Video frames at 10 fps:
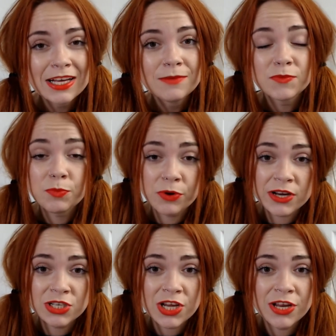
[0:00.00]

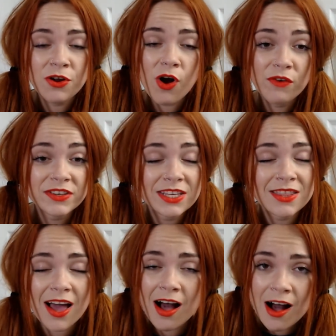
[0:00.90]
Depression, obviously there
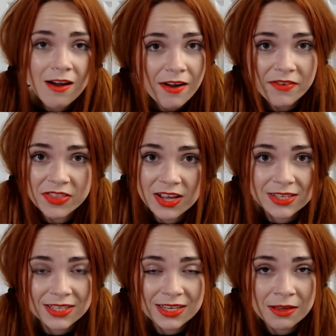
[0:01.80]
are other things
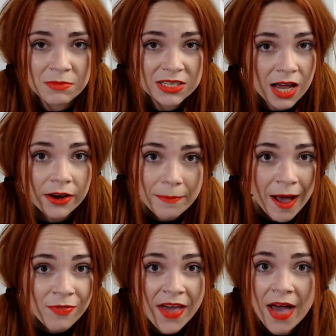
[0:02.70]
that can be done
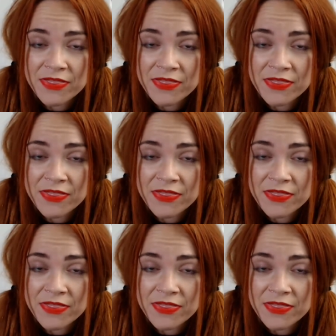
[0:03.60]
about that.